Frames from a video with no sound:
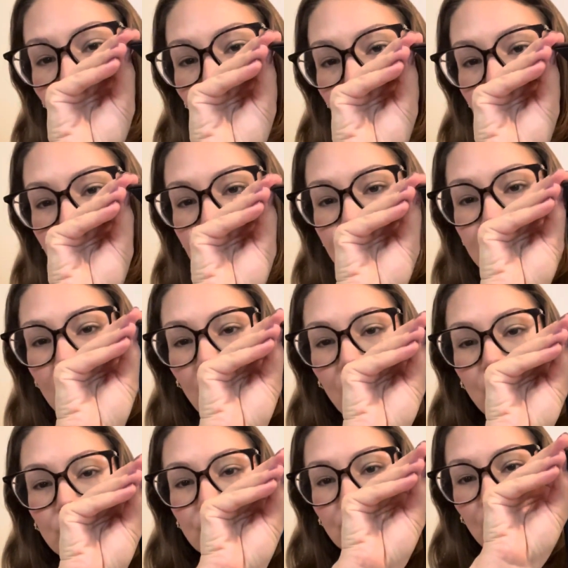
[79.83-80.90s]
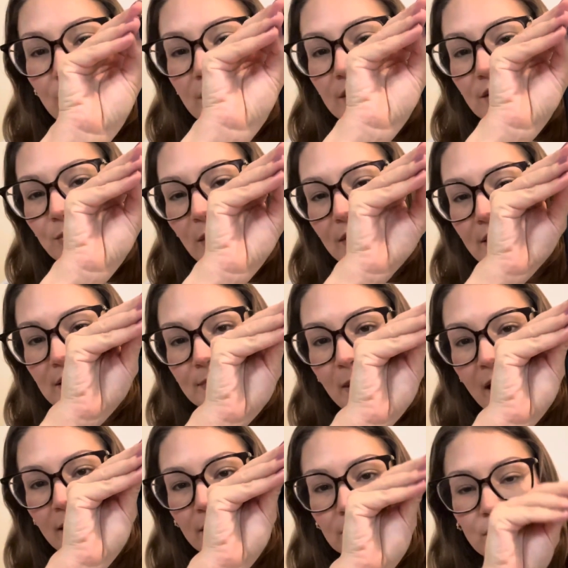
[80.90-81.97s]
for this. So this is what this
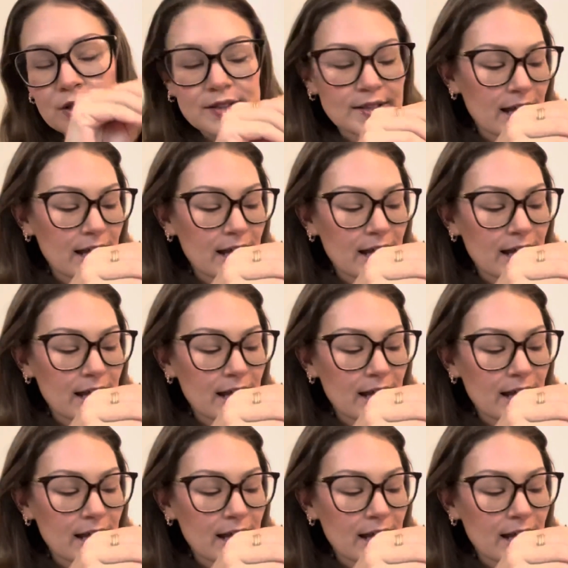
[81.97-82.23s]
palette looks